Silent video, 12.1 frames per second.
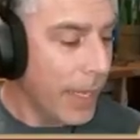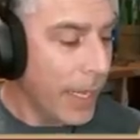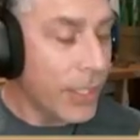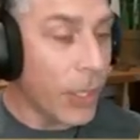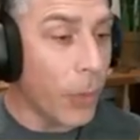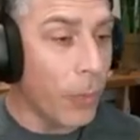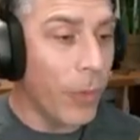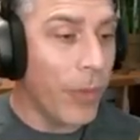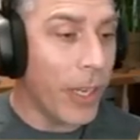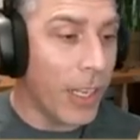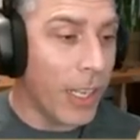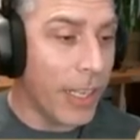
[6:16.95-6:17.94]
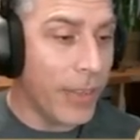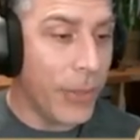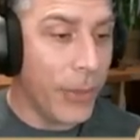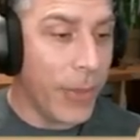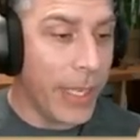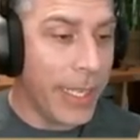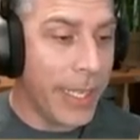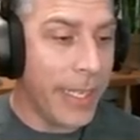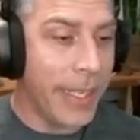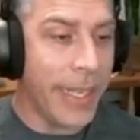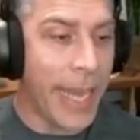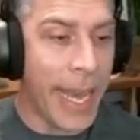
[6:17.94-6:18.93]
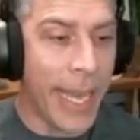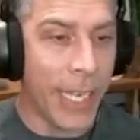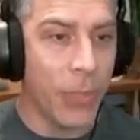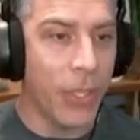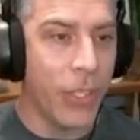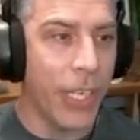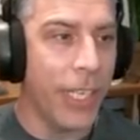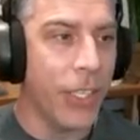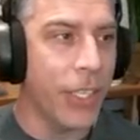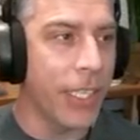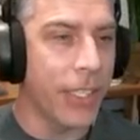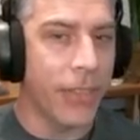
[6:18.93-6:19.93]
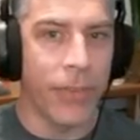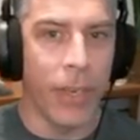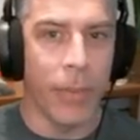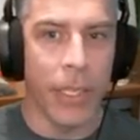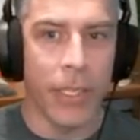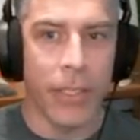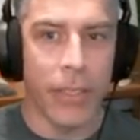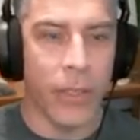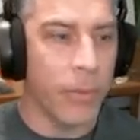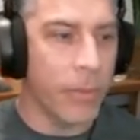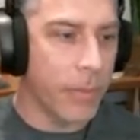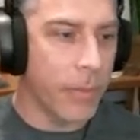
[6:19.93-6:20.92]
So moving on to the actual changes from this. So